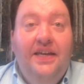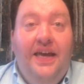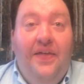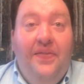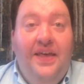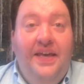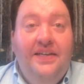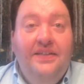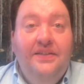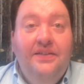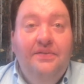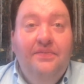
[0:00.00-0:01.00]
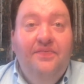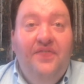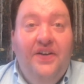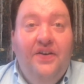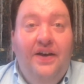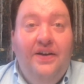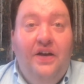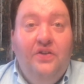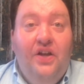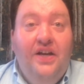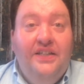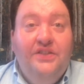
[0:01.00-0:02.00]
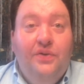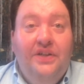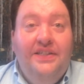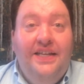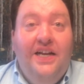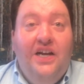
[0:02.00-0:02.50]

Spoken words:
and then figure out how long it's going to take